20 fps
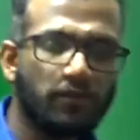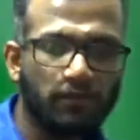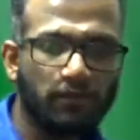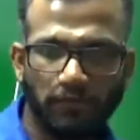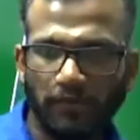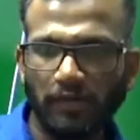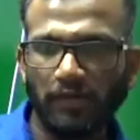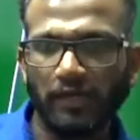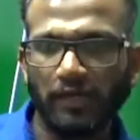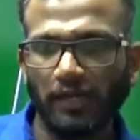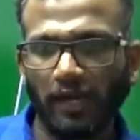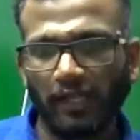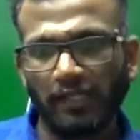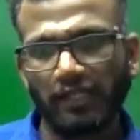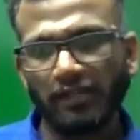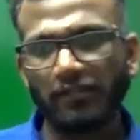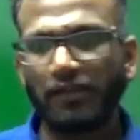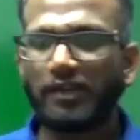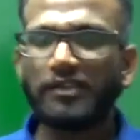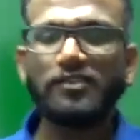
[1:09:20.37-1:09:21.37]
work,
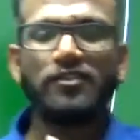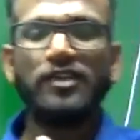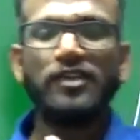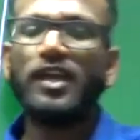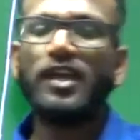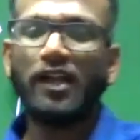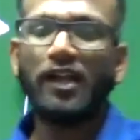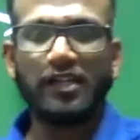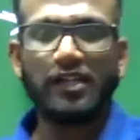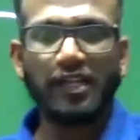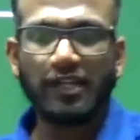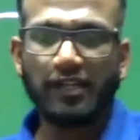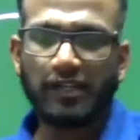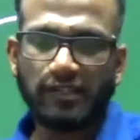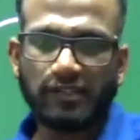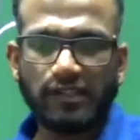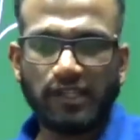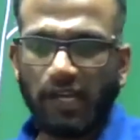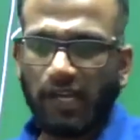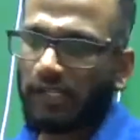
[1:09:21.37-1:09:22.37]
otherwise we can't get
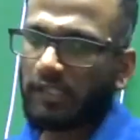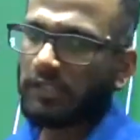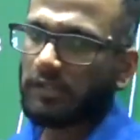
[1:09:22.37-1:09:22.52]
result.